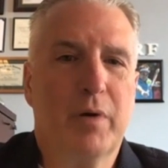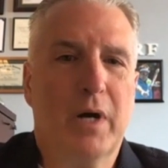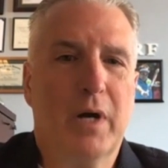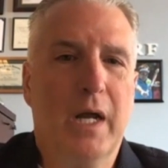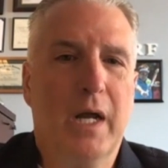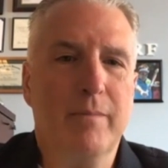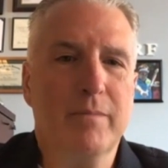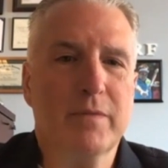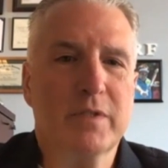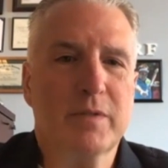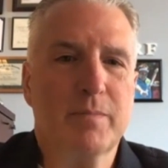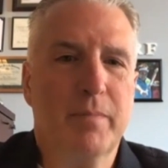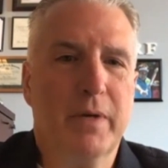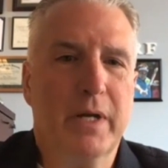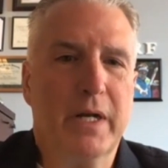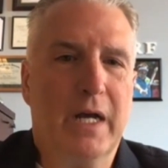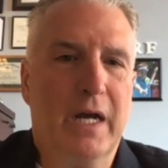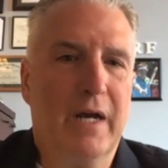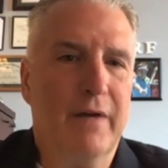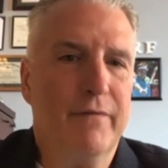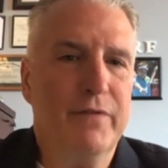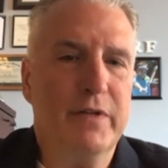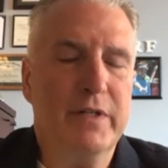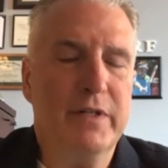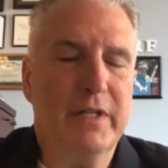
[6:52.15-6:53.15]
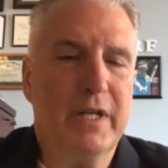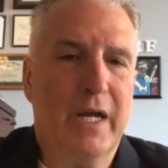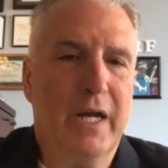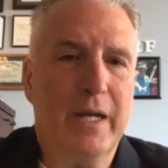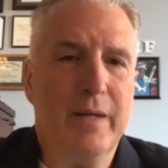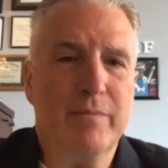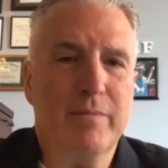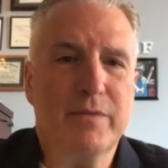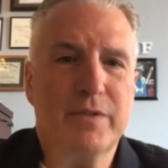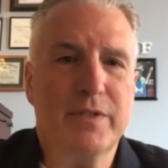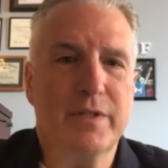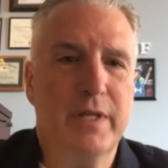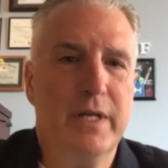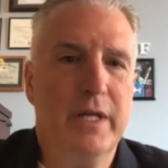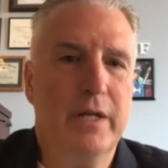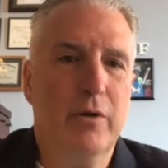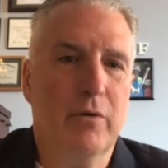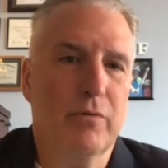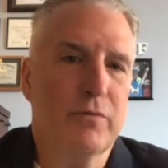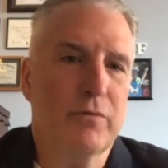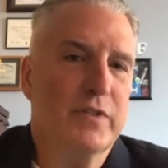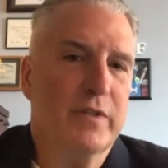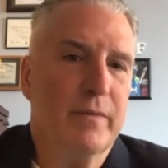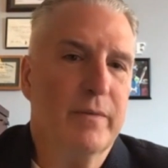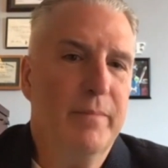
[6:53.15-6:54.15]
problems, but oftentimes they
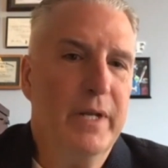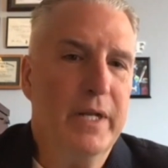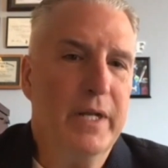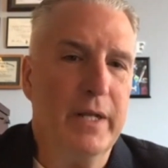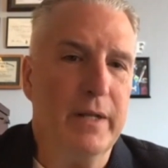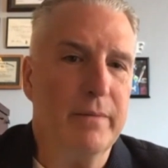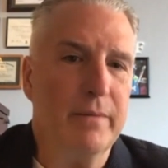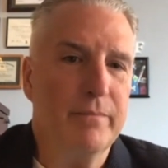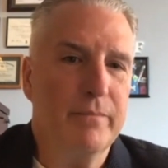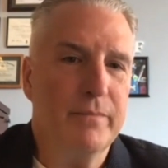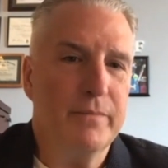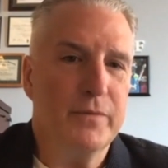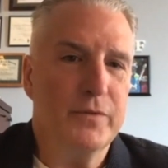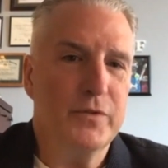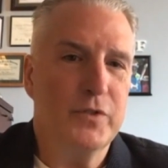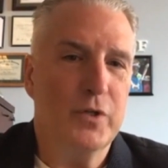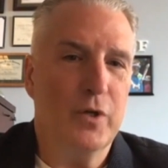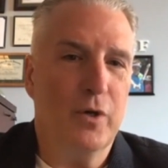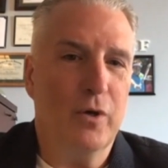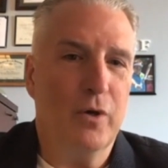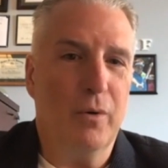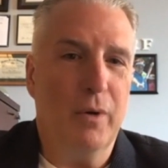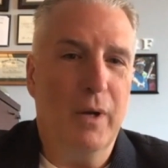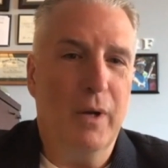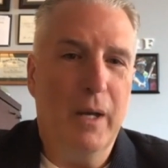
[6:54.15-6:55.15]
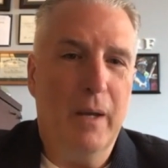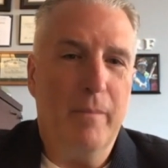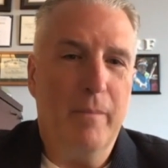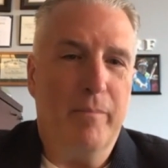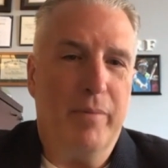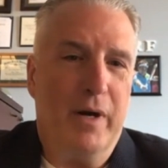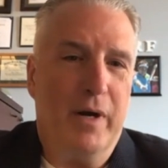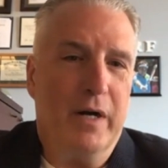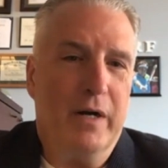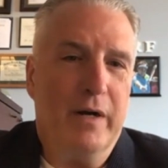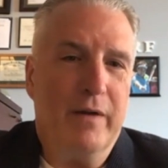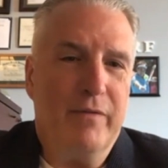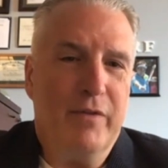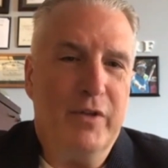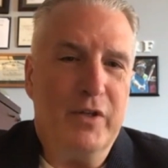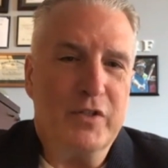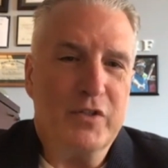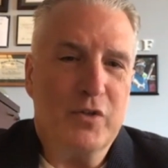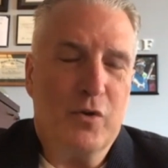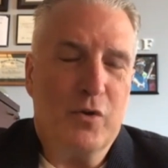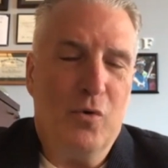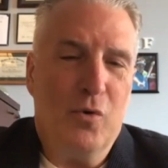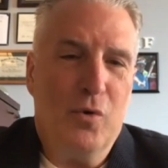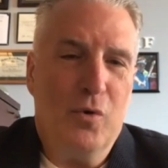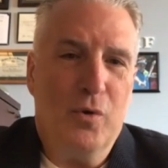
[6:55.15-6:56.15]
don't submit it. So part of
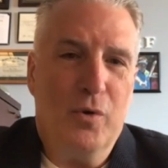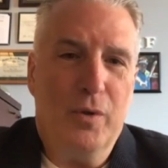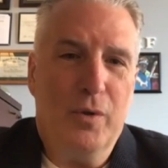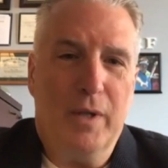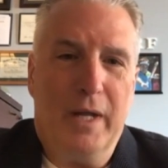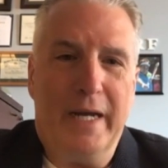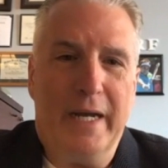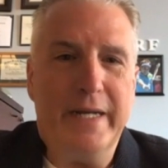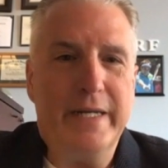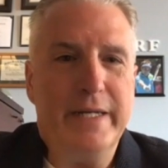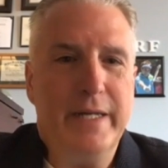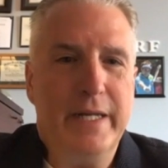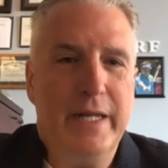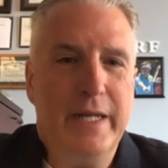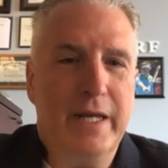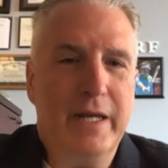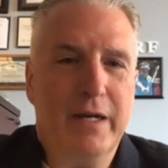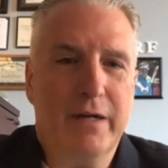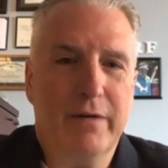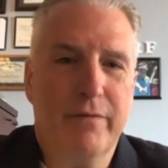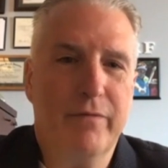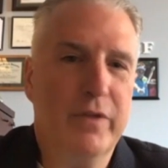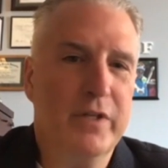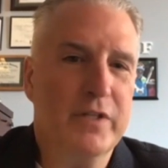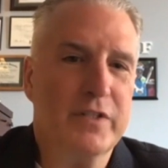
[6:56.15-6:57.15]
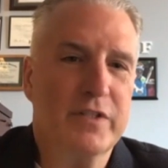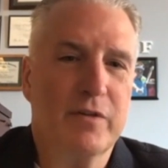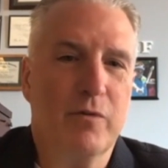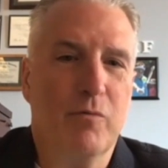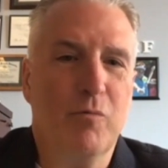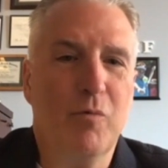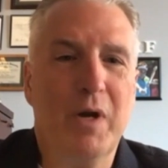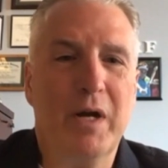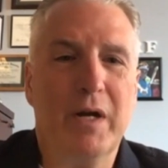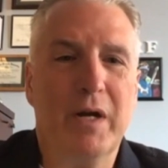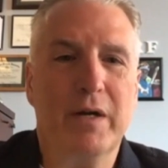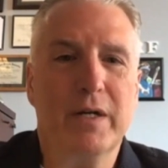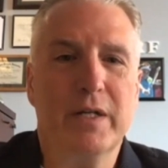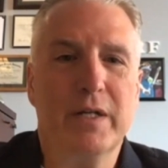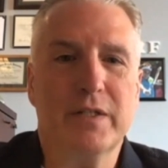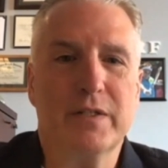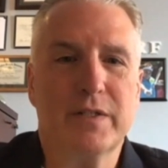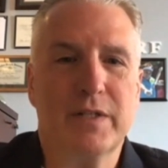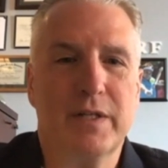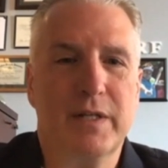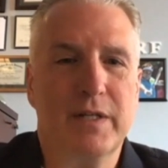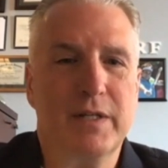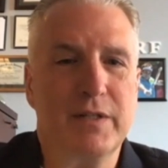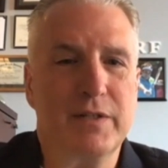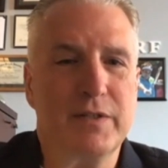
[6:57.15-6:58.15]
this whole idea of this
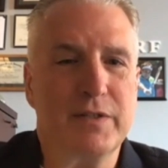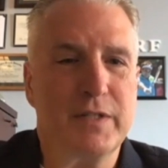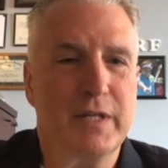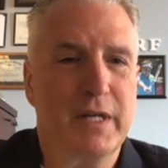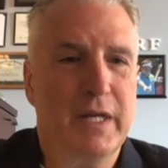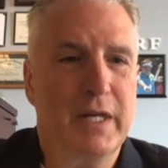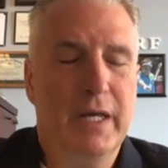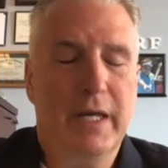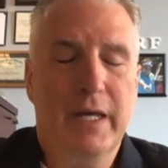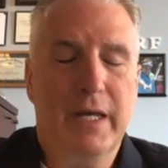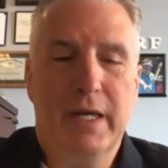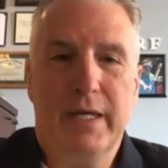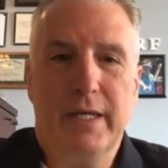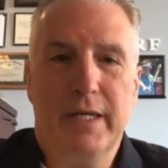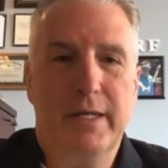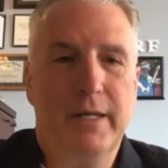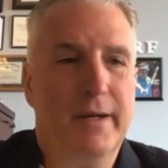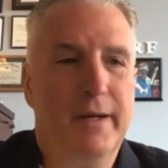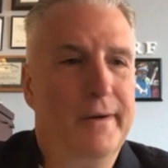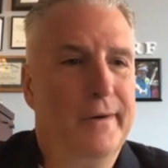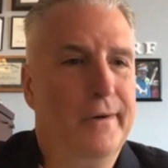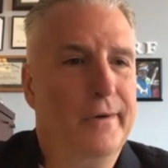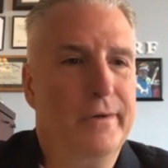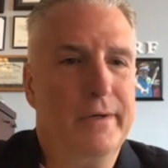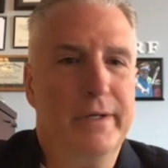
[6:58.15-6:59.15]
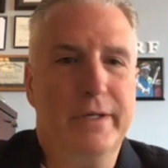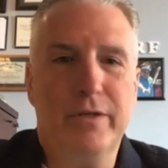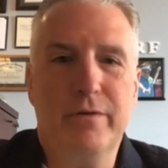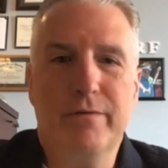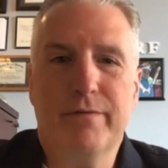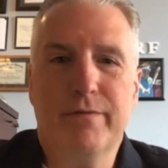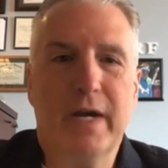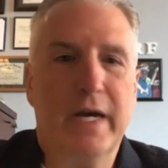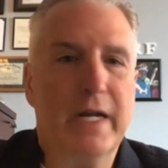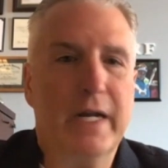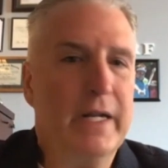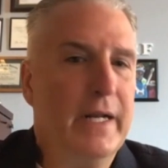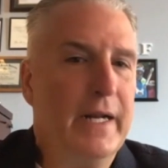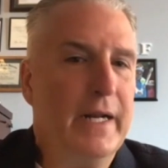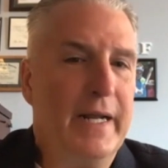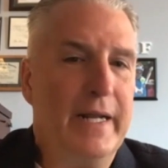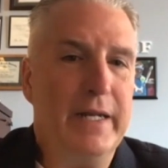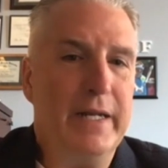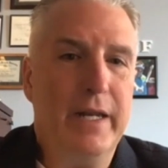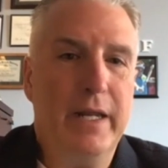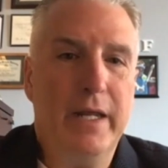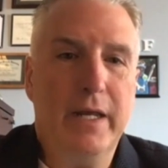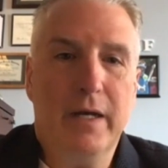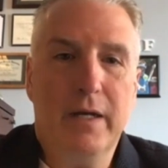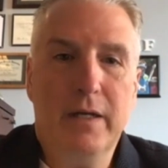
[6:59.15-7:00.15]
awareness is, you know, you've got an
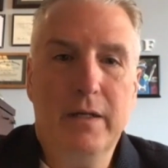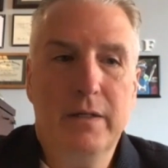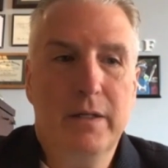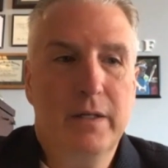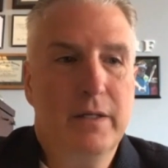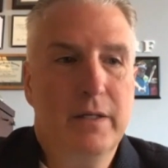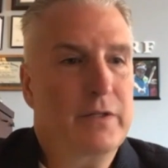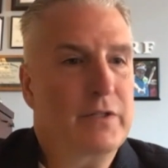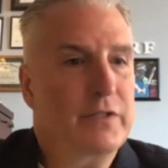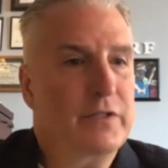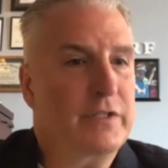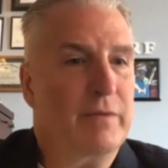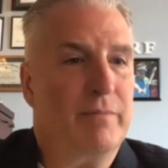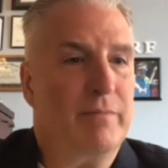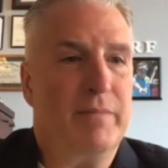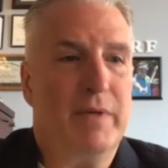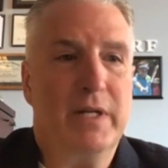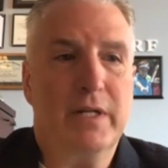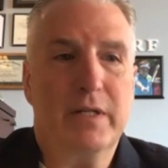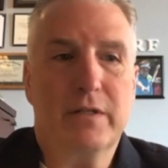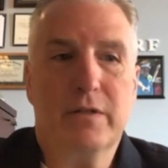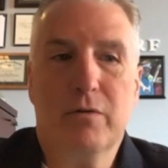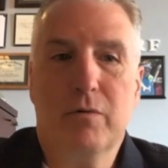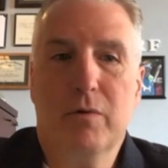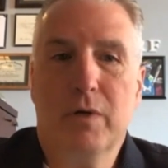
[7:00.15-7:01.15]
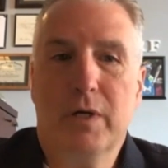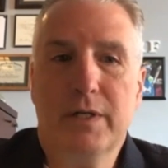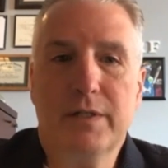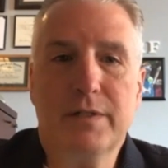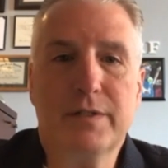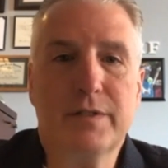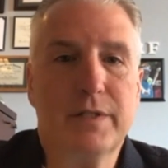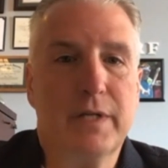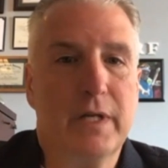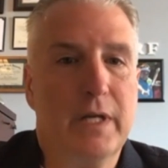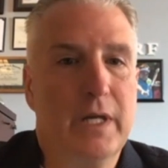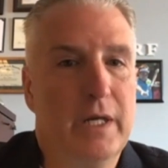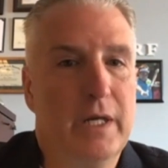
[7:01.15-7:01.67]
idea, submit it to us,